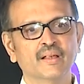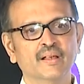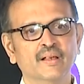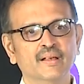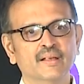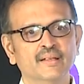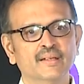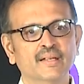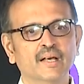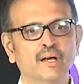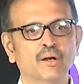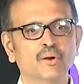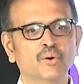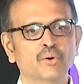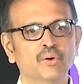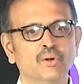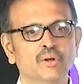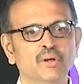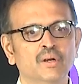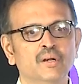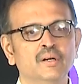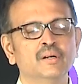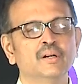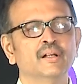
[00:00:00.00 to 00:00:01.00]
Now,
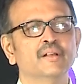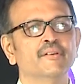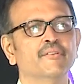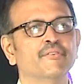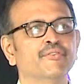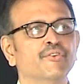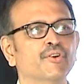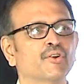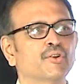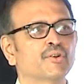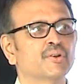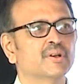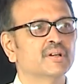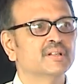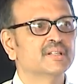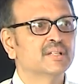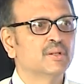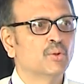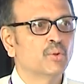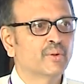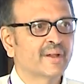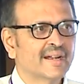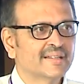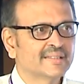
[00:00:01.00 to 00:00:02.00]
if you
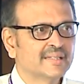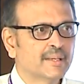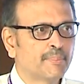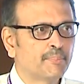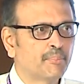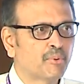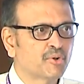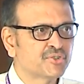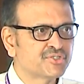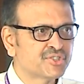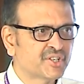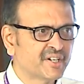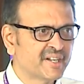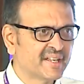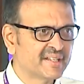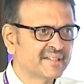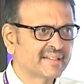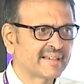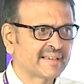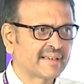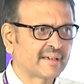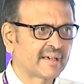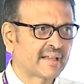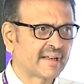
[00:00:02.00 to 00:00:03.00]
look at the Poseidon
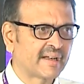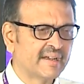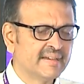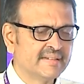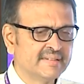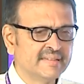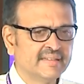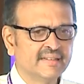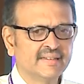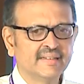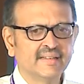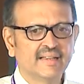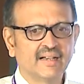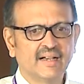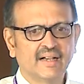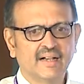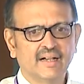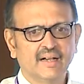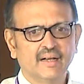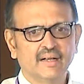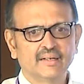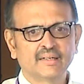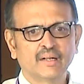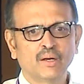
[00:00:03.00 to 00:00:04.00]
criteria,
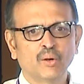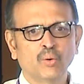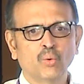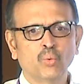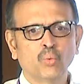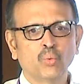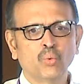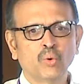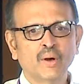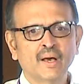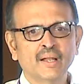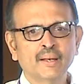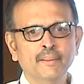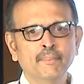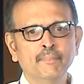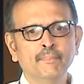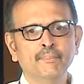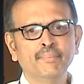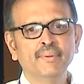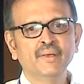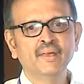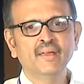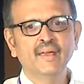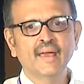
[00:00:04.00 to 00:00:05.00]
now
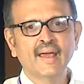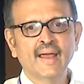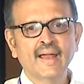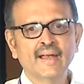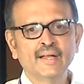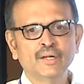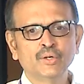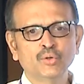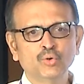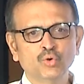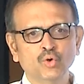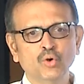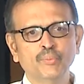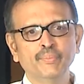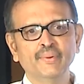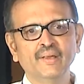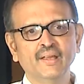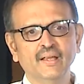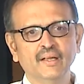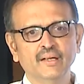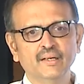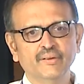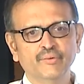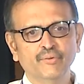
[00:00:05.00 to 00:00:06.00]
1B and
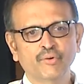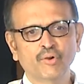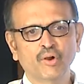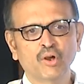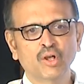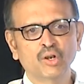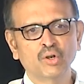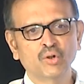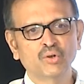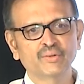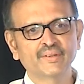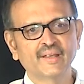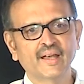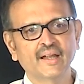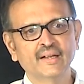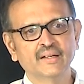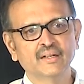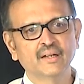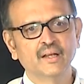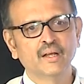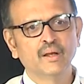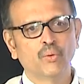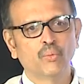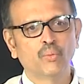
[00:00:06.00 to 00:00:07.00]
2B, we all know that
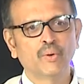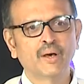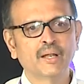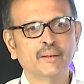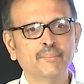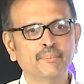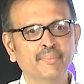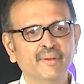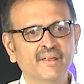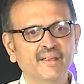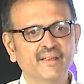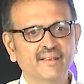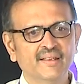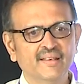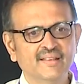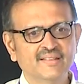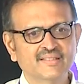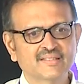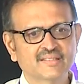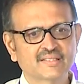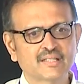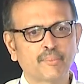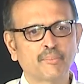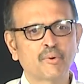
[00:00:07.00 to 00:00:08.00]
1B is
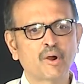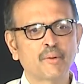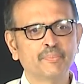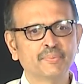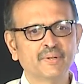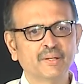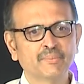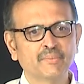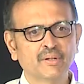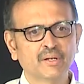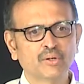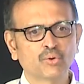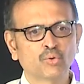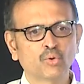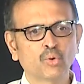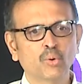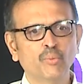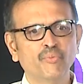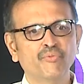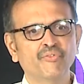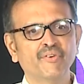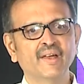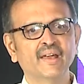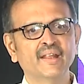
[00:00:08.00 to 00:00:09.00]
suboptimal
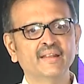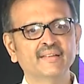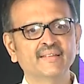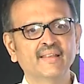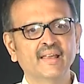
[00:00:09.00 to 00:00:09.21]
group where